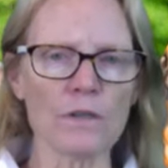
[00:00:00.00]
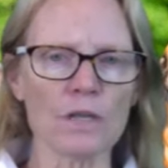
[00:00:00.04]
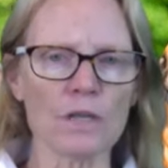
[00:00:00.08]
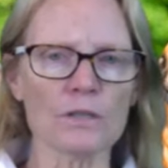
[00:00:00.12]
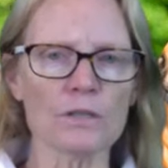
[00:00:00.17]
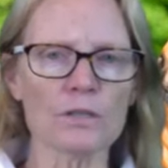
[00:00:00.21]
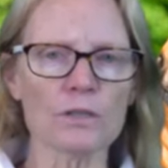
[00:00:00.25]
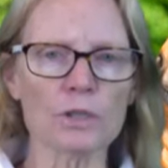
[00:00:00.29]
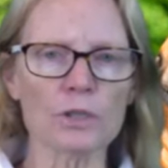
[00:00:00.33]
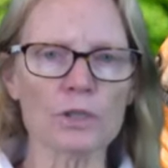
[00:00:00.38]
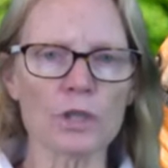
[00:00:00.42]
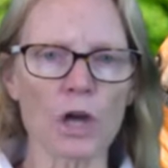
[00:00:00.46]

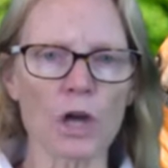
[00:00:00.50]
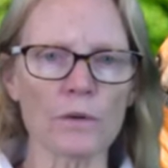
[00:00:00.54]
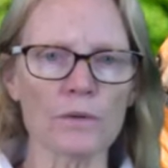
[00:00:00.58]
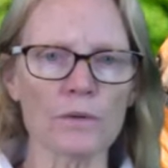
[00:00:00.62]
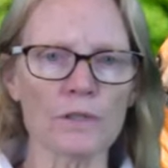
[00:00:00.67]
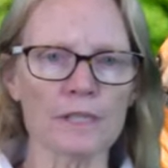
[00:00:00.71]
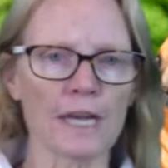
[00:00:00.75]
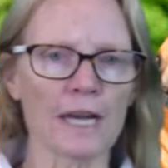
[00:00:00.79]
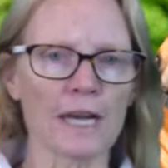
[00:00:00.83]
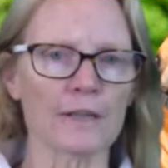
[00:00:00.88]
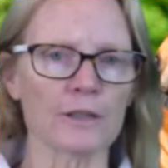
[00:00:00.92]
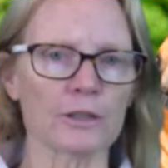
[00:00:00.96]

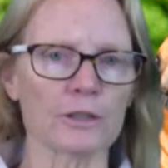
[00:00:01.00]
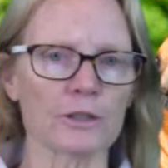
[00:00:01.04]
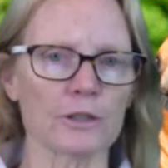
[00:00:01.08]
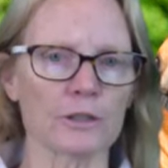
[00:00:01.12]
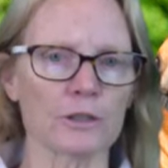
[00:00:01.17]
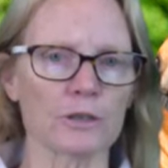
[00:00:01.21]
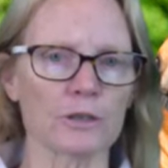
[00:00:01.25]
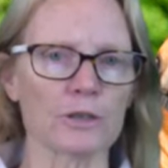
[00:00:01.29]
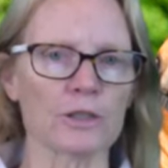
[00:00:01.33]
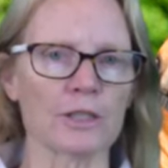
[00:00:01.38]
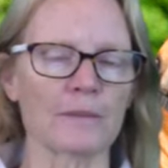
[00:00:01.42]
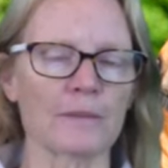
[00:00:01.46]
shown how to
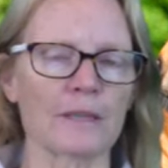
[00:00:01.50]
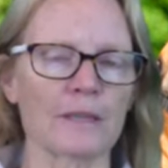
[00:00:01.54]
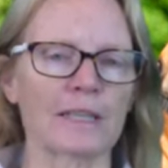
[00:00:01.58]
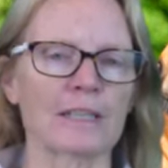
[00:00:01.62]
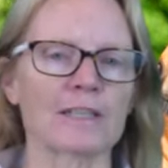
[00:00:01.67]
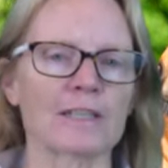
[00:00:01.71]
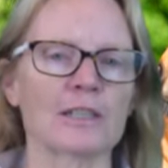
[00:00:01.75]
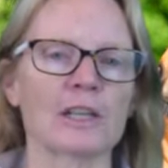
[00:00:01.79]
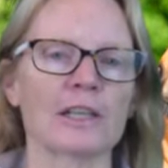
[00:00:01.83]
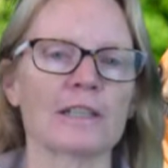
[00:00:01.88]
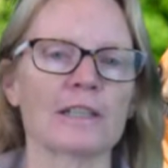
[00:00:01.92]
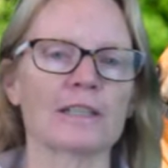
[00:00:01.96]
do something.
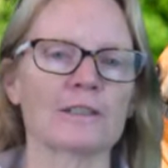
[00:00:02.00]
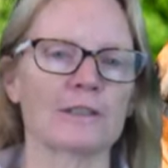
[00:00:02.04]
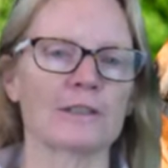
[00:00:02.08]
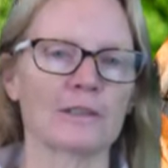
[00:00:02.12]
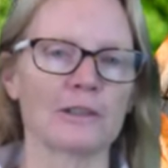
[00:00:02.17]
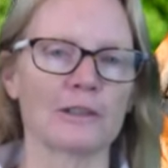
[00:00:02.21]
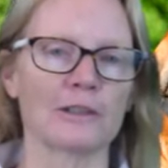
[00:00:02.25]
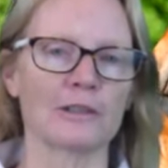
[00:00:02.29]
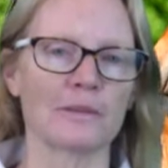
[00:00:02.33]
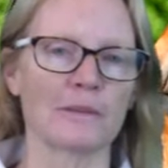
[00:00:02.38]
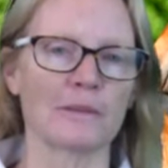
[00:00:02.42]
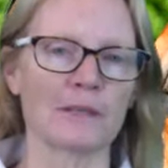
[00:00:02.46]
It's like,
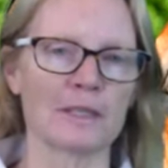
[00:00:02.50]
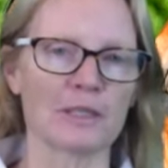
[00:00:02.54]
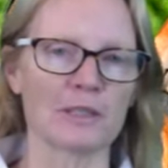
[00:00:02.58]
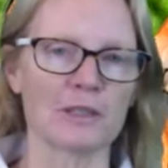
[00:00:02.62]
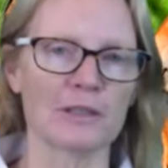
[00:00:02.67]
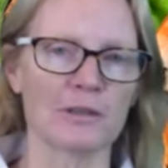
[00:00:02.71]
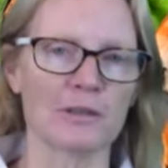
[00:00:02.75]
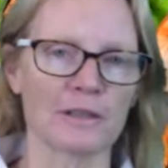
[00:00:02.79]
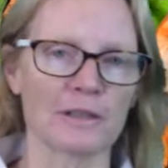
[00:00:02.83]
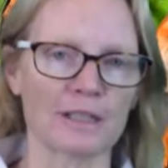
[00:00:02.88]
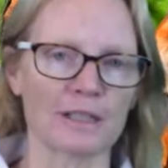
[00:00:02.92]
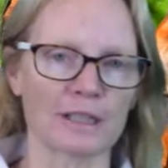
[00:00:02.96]
imagine
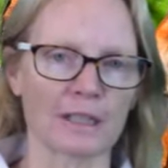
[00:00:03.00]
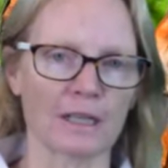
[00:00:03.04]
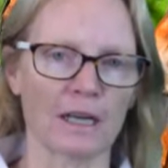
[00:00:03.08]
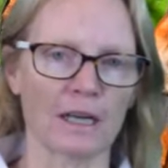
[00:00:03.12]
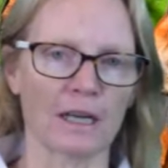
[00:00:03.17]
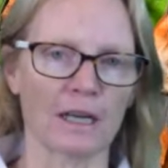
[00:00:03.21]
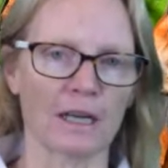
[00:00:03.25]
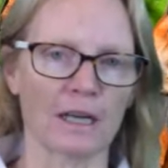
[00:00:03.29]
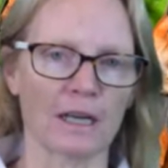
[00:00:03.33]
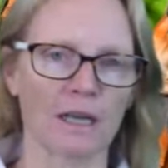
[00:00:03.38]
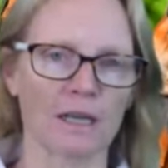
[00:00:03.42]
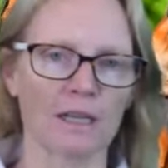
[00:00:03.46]
you're in a
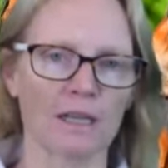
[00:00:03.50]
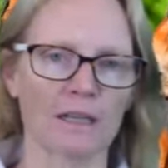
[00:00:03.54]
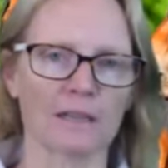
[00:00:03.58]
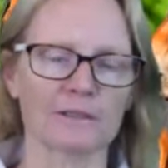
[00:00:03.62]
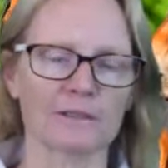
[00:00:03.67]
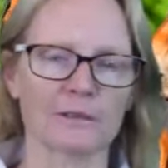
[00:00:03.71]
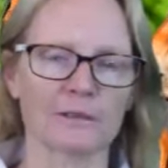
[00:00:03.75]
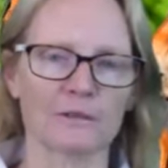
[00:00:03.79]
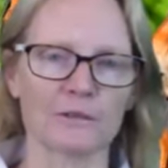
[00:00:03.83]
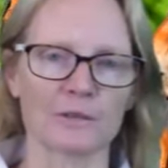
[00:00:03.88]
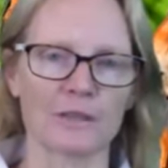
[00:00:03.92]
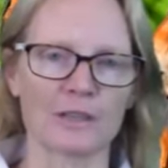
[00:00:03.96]
car
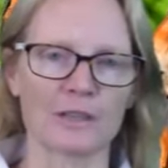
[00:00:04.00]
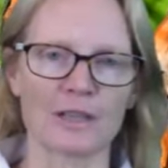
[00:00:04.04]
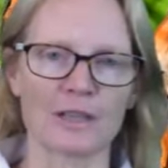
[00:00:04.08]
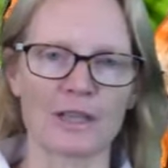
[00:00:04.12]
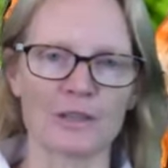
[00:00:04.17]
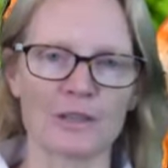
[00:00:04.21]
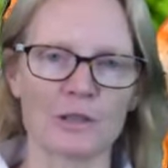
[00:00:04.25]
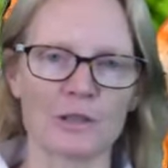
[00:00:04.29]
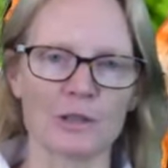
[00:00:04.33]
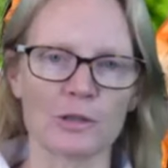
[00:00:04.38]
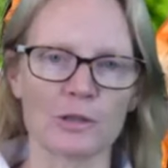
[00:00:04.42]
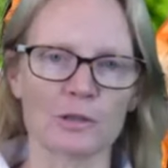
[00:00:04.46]

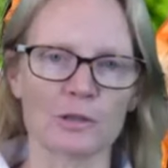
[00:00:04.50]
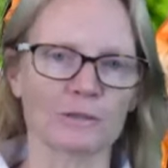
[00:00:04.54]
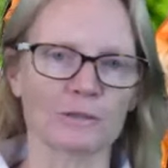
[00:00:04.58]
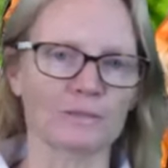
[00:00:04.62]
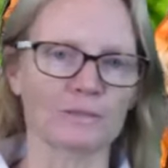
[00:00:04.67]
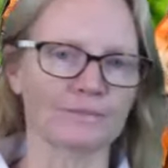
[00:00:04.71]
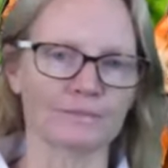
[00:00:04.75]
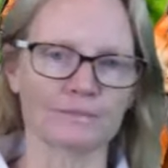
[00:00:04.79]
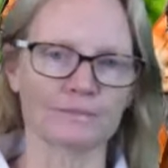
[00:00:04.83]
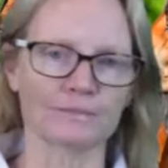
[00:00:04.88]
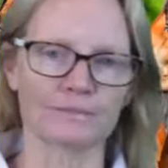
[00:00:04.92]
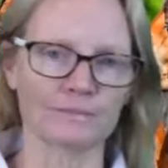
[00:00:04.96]
and
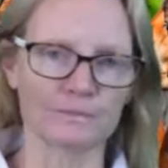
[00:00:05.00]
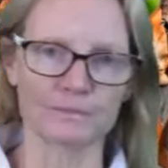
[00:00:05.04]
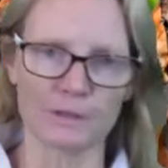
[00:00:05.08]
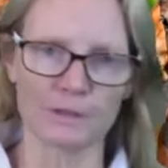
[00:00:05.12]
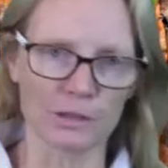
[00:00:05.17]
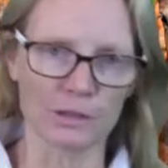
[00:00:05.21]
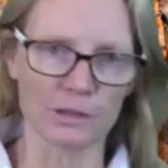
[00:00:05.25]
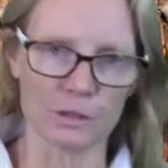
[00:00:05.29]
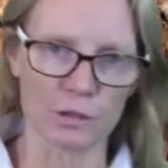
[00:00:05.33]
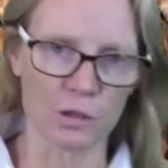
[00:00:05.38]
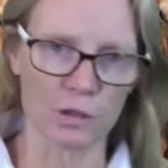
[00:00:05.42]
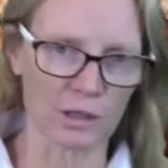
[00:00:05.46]
you're
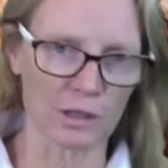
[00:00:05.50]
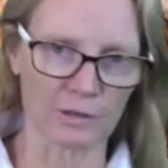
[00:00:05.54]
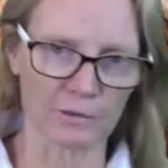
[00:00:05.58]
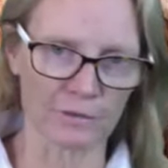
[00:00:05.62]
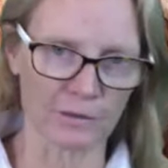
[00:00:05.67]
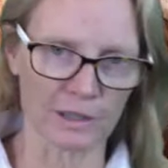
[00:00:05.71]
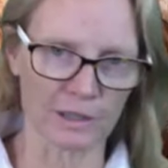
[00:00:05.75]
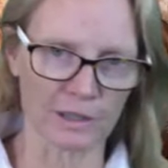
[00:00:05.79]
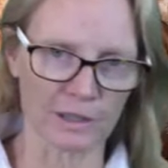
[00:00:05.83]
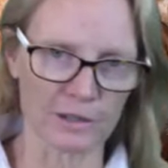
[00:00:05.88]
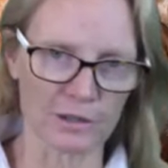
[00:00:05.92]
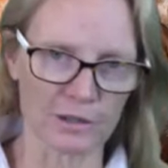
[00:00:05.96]
trying to
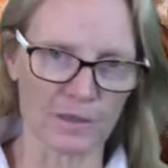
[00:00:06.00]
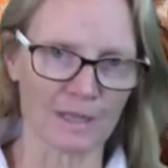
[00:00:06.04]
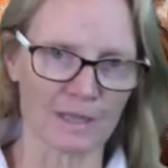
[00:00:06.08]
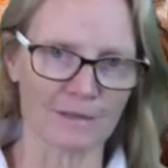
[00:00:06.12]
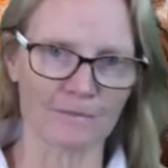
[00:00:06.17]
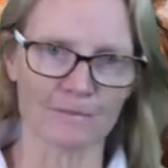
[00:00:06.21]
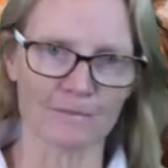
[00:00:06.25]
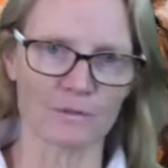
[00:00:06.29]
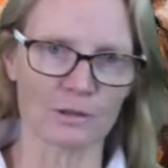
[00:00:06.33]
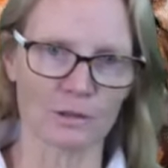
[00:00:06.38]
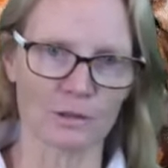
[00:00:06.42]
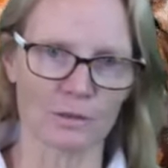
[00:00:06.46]
find your
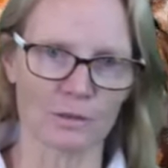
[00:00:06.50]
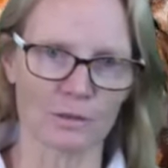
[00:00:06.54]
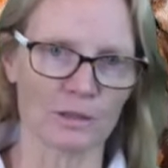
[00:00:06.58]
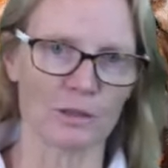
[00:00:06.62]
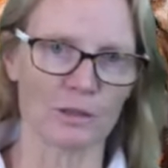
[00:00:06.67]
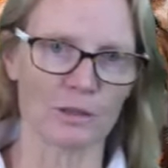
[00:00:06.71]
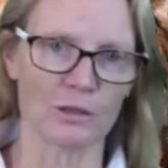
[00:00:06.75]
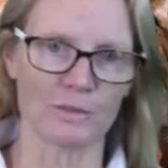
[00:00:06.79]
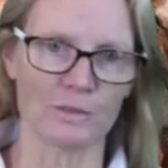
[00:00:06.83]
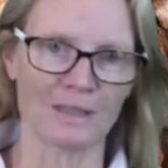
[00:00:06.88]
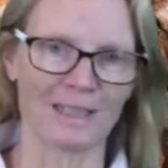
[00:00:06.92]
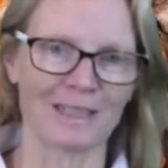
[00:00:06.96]
way to a
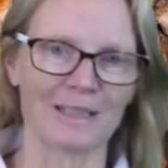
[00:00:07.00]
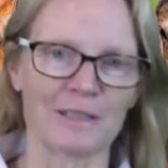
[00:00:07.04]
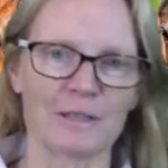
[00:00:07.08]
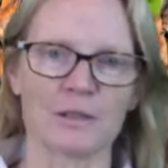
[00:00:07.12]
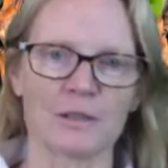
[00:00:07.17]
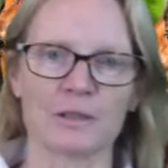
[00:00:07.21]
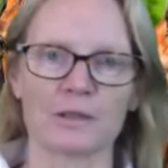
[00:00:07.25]
new place.